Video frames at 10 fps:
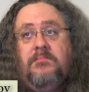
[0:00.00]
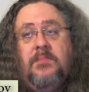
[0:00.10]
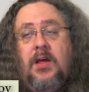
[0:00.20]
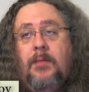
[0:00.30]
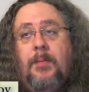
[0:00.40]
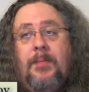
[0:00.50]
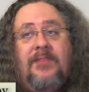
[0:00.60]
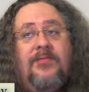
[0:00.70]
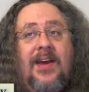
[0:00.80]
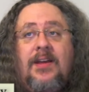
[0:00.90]
I'm a
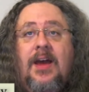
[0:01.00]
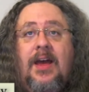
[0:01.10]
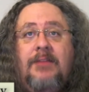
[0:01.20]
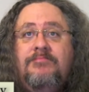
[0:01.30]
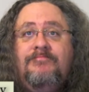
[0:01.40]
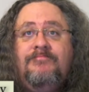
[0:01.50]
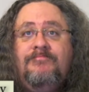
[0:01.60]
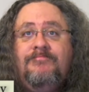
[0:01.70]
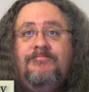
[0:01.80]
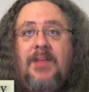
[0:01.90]
big fat guy.
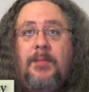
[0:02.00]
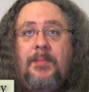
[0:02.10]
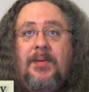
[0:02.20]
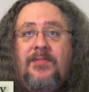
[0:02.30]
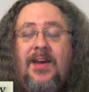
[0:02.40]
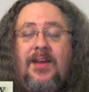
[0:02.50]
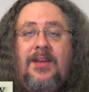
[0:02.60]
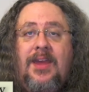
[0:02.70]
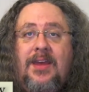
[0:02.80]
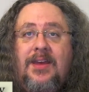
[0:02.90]
I'm a big fat
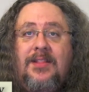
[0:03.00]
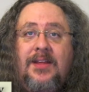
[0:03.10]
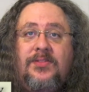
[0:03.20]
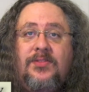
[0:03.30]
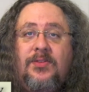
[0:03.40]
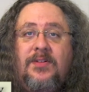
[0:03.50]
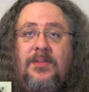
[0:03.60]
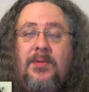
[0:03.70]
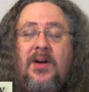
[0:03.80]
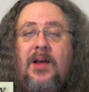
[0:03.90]
geek, and that's sort of the
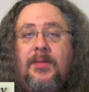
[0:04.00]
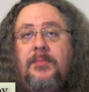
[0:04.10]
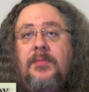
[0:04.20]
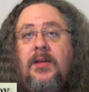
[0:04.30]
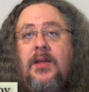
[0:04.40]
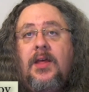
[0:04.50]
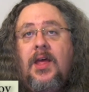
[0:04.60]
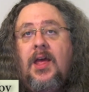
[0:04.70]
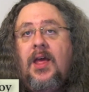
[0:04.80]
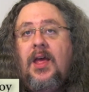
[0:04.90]
problem.
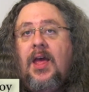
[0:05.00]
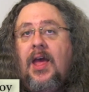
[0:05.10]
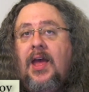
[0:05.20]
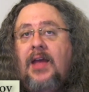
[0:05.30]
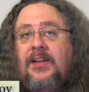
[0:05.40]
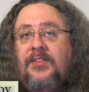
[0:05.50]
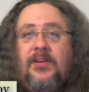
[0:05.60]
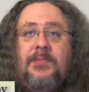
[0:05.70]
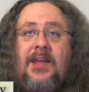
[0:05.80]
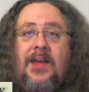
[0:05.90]
And it's
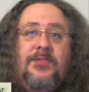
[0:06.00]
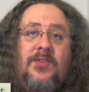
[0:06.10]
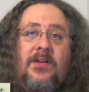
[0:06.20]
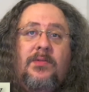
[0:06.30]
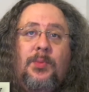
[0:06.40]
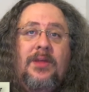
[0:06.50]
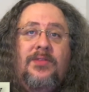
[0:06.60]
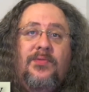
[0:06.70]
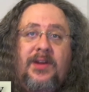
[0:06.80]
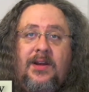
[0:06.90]
something I've struggled with
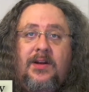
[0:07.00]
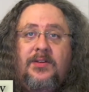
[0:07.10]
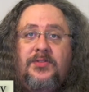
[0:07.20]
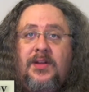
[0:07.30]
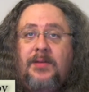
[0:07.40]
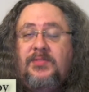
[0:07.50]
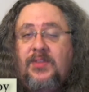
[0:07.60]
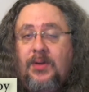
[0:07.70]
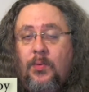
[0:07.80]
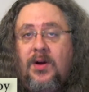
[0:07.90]
for years, and I'm
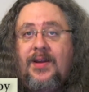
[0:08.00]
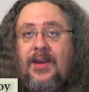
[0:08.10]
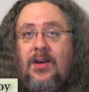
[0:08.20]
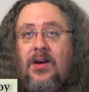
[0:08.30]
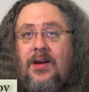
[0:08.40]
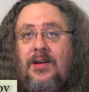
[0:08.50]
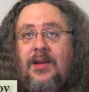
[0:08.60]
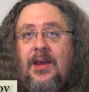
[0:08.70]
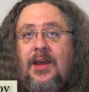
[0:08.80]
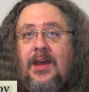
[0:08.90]
still working on.
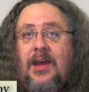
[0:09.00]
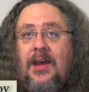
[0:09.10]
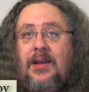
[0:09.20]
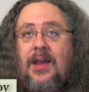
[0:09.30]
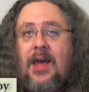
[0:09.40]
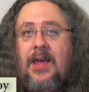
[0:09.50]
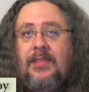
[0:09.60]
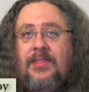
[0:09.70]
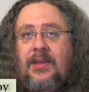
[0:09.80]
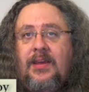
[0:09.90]
And I
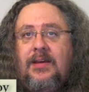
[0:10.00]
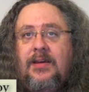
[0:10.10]
think